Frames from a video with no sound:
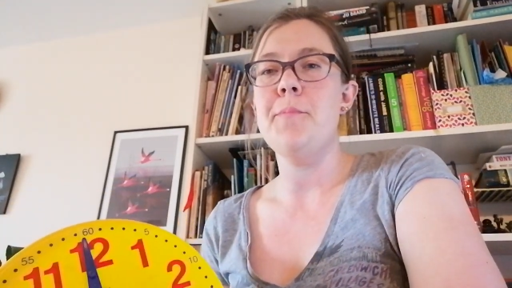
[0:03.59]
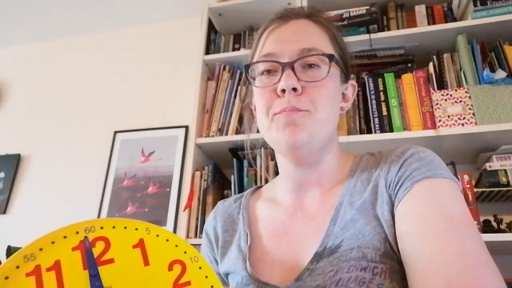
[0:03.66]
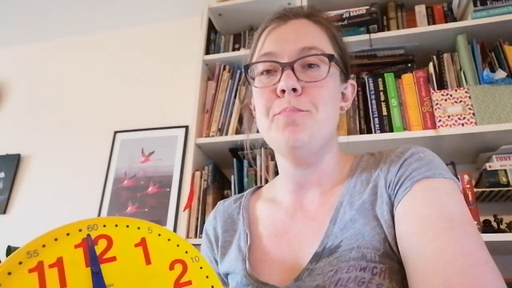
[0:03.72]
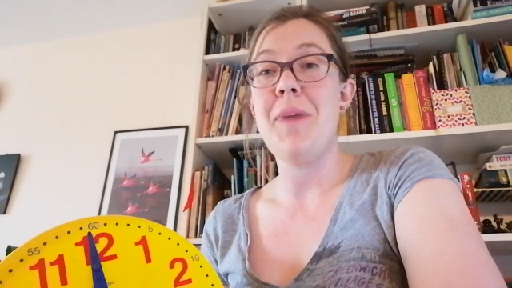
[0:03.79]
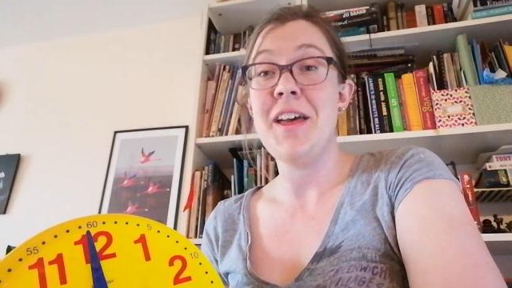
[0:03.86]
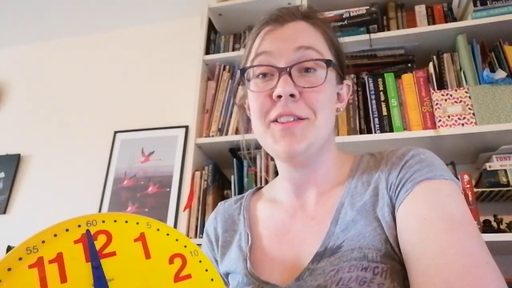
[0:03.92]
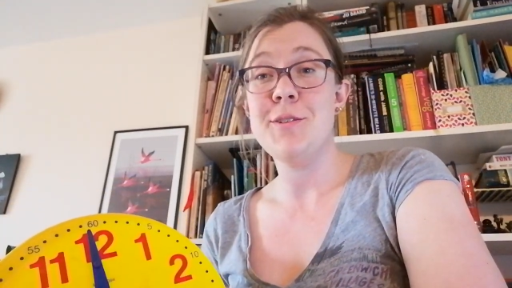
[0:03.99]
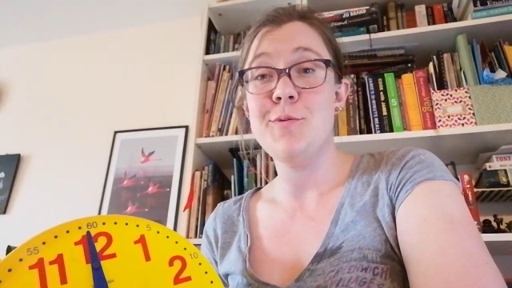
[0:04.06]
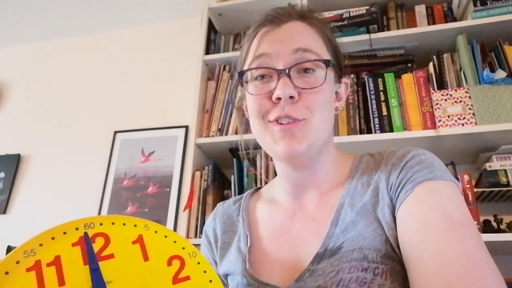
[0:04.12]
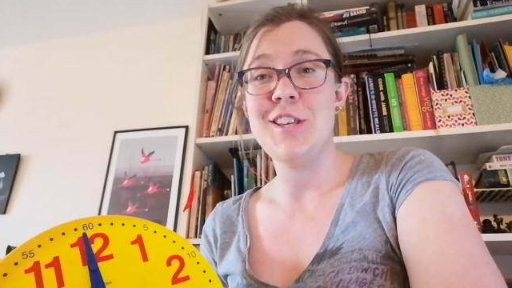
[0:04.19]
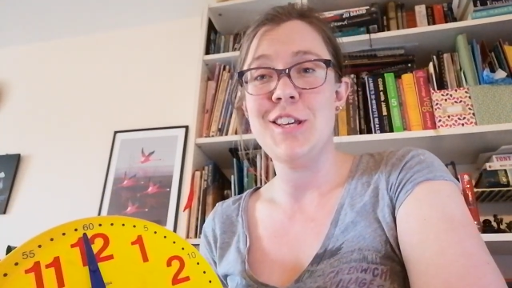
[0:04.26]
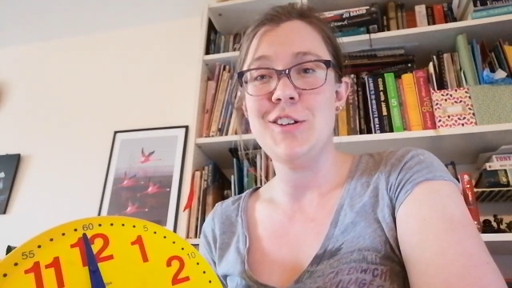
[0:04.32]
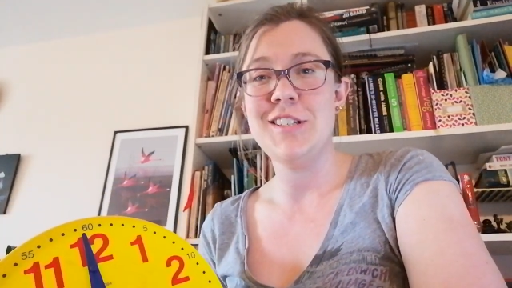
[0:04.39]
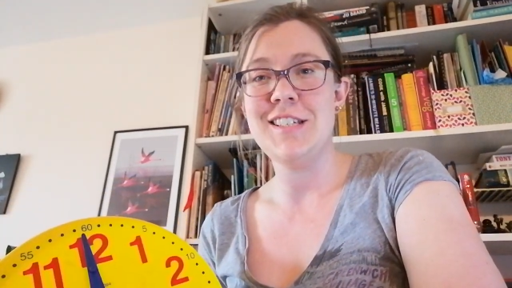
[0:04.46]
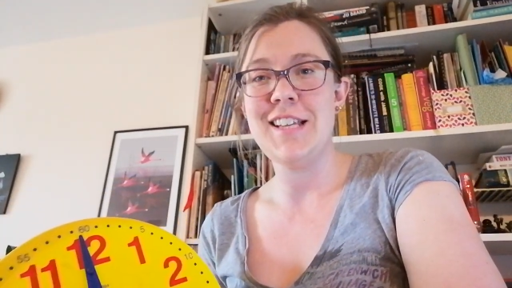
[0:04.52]
maths with
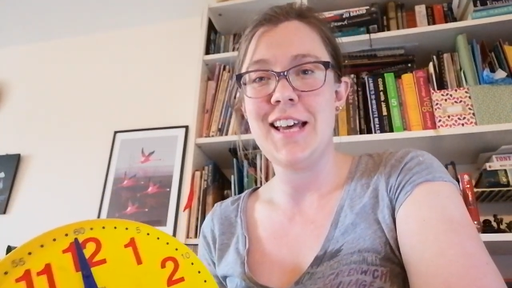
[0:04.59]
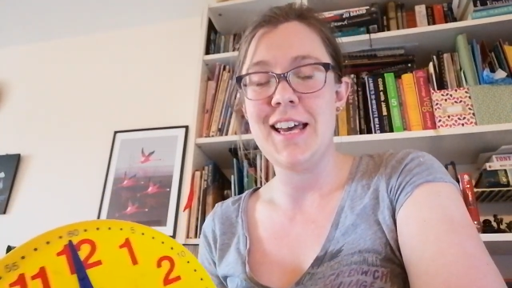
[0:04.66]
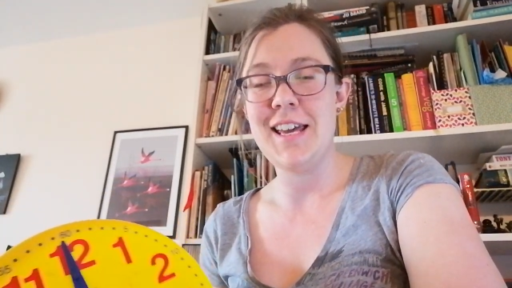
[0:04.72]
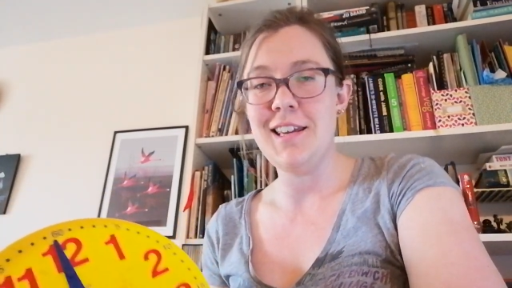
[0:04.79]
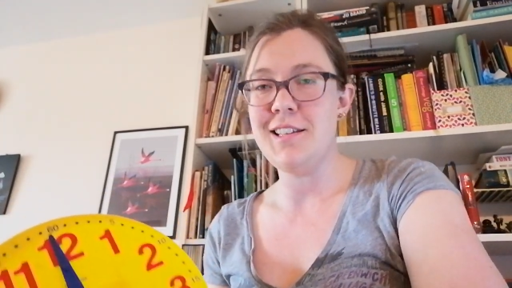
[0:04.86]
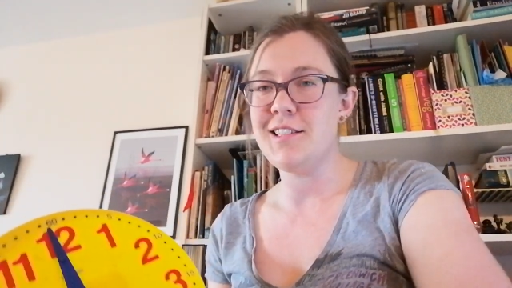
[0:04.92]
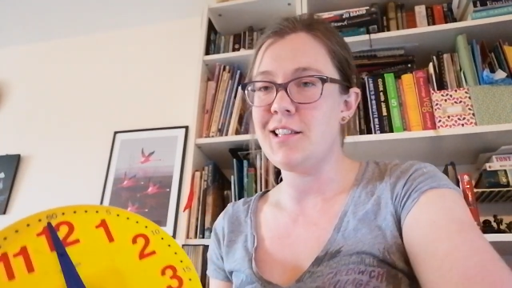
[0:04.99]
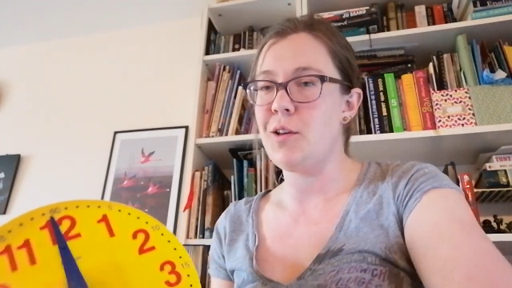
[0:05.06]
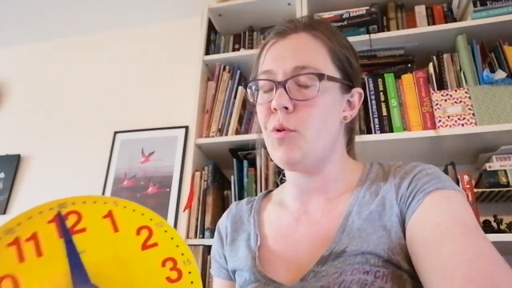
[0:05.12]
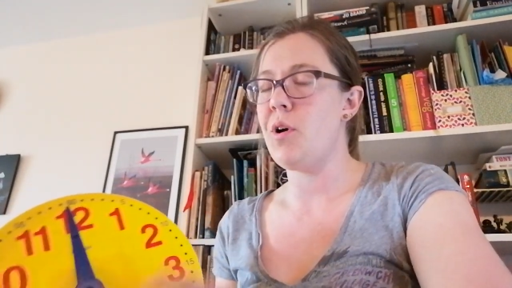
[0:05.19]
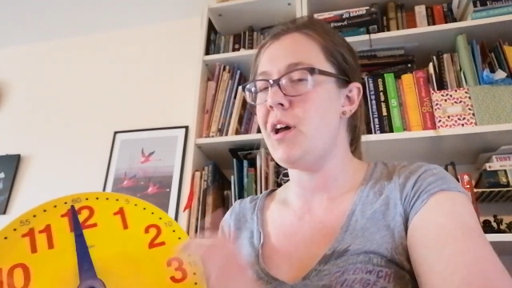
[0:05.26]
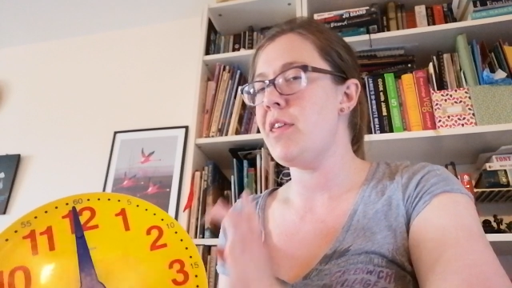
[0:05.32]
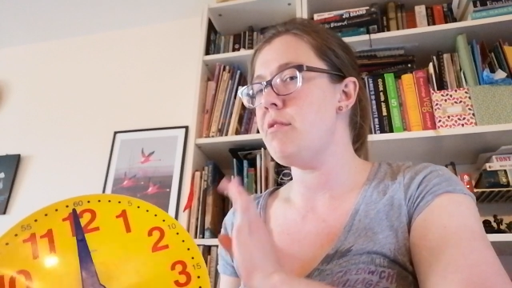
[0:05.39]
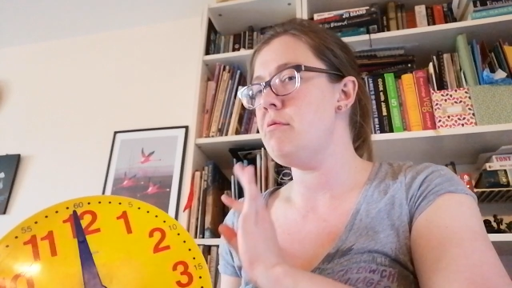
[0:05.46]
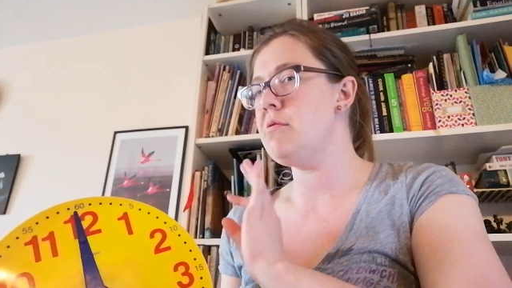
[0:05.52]
you today, so
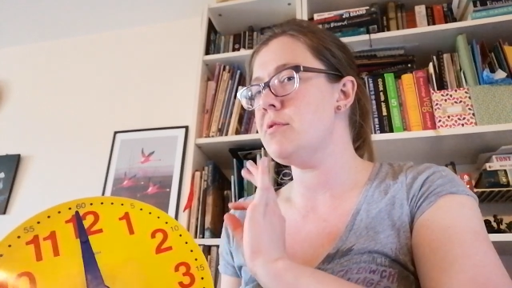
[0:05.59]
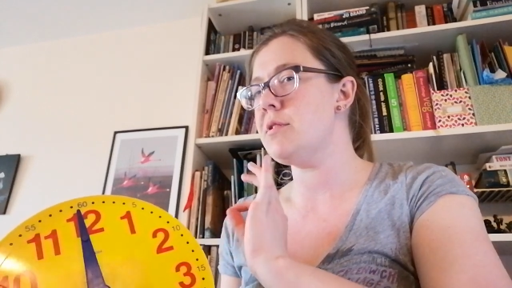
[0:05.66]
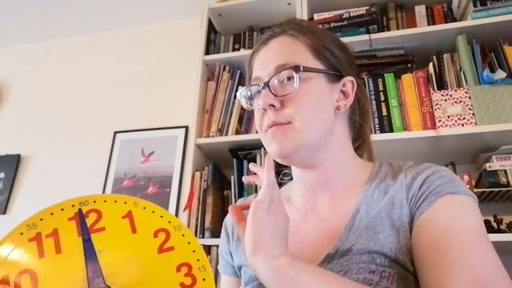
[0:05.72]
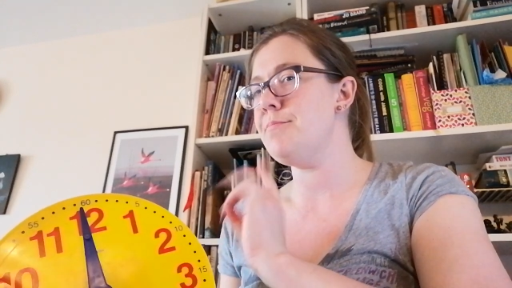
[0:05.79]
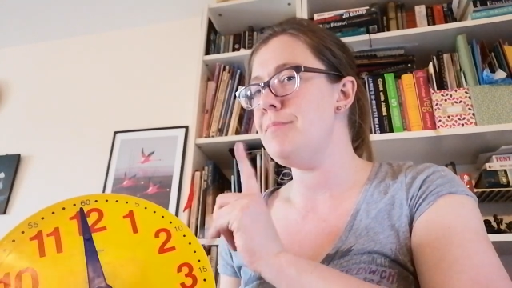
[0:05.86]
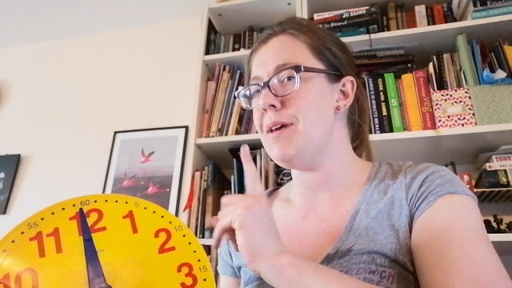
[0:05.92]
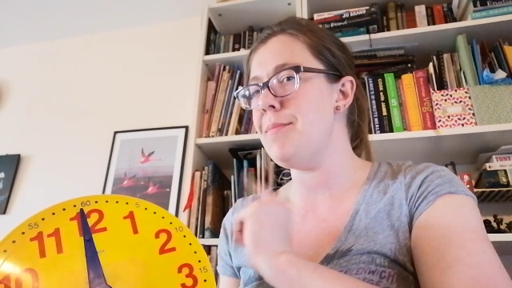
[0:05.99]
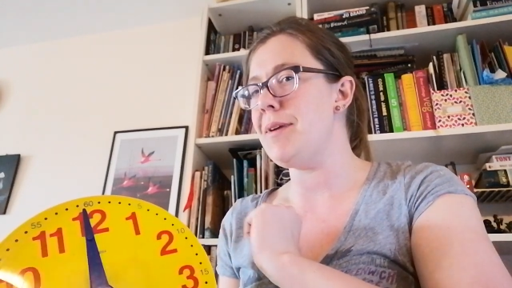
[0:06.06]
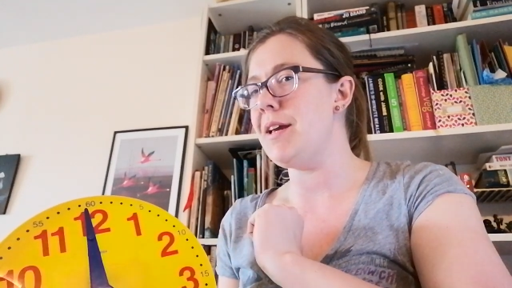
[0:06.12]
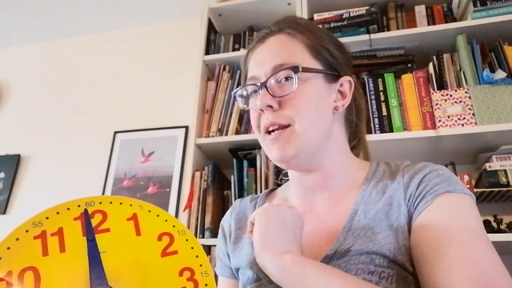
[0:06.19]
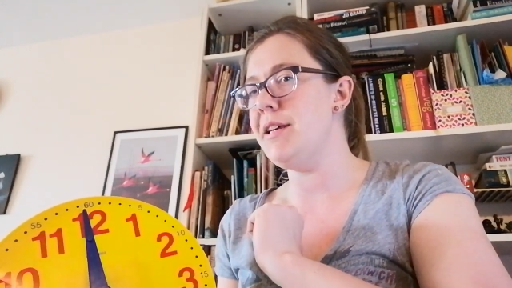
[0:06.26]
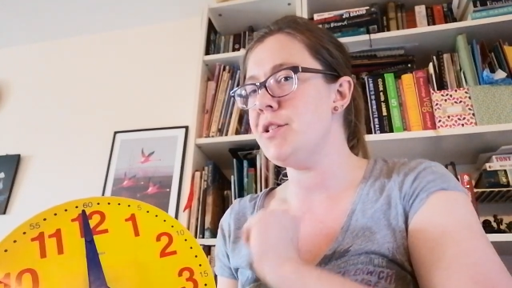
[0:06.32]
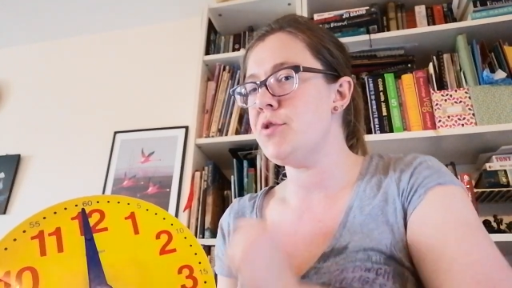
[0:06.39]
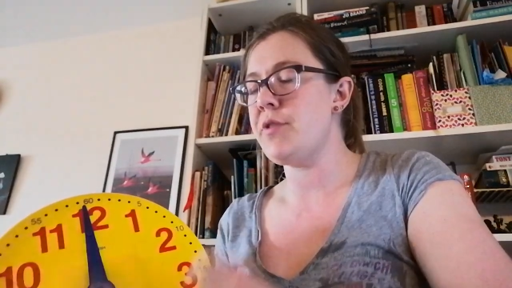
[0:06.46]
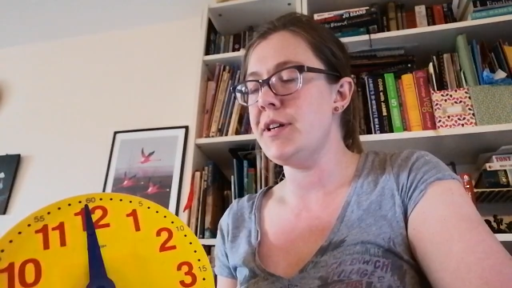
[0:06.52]
I thought maybe
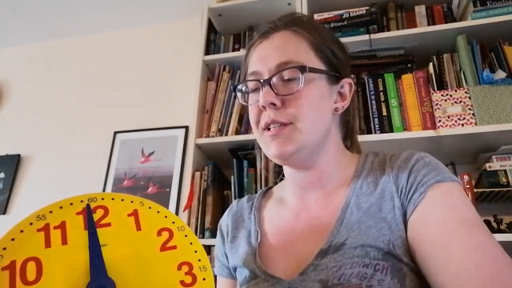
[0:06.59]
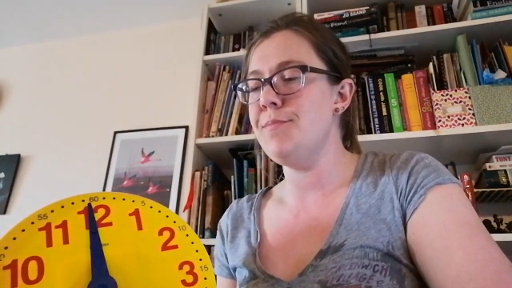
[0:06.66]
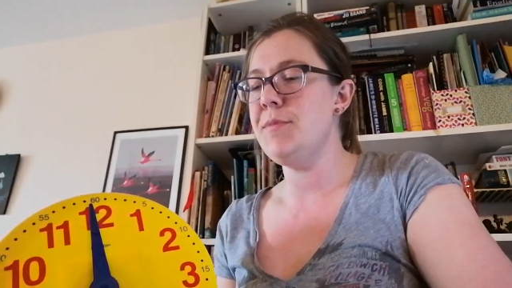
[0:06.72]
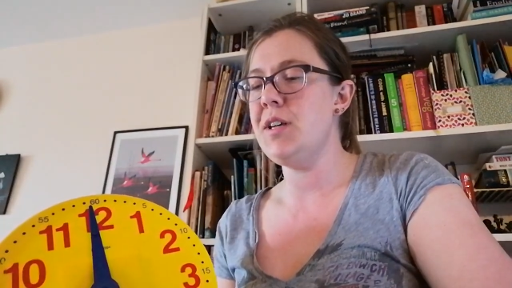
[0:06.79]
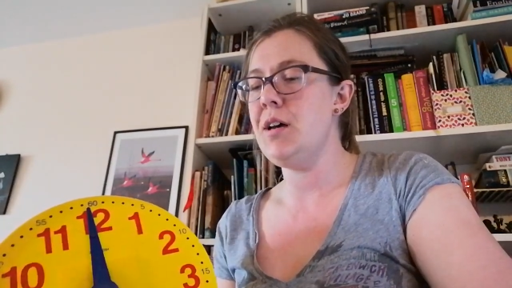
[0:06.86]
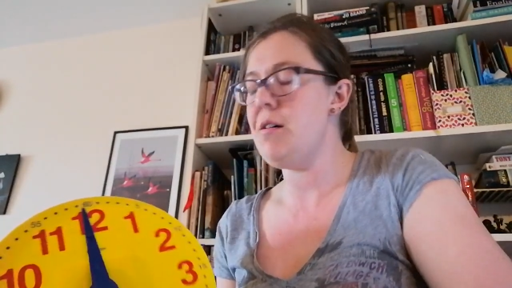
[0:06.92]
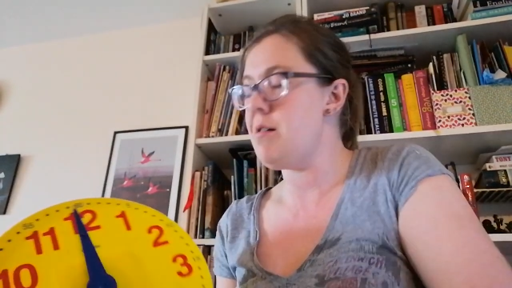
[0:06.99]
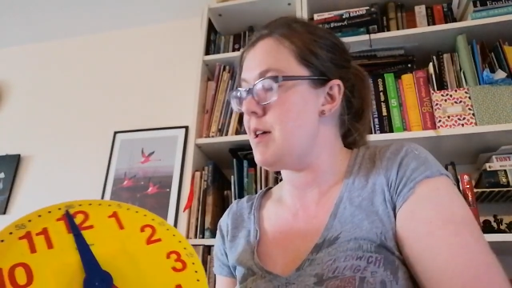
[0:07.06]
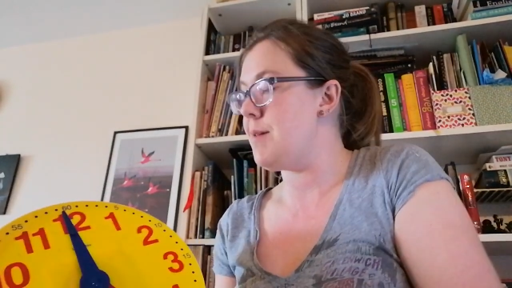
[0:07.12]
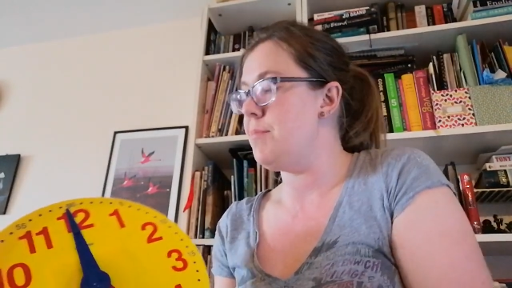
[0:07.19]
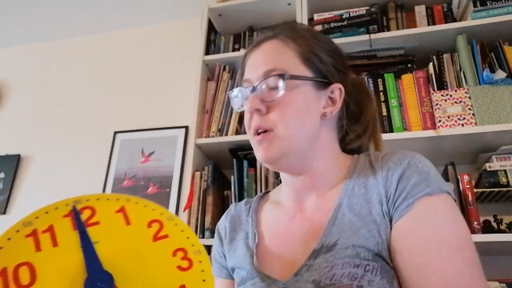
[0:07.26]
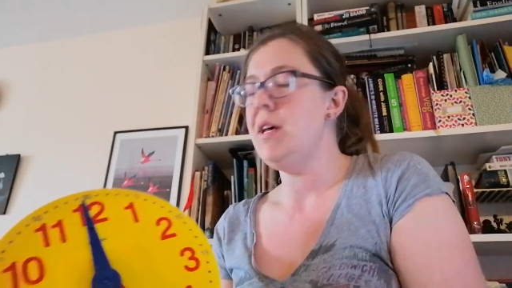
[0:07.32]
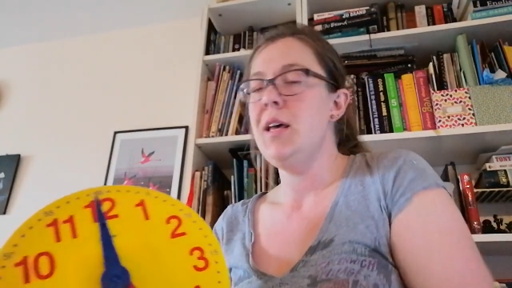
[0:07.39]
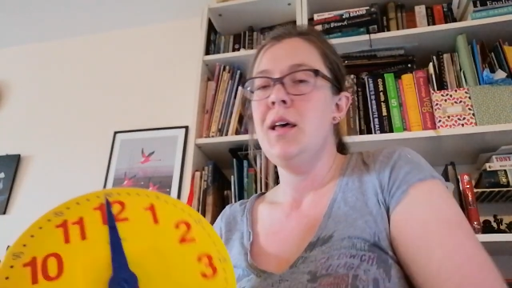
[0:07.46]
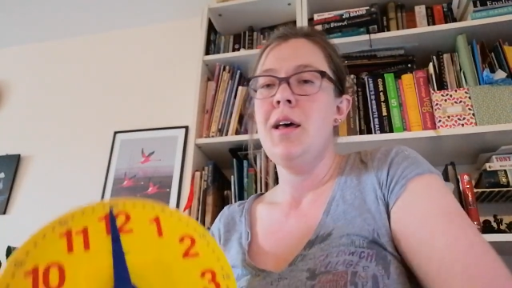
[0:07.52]
let's try some time.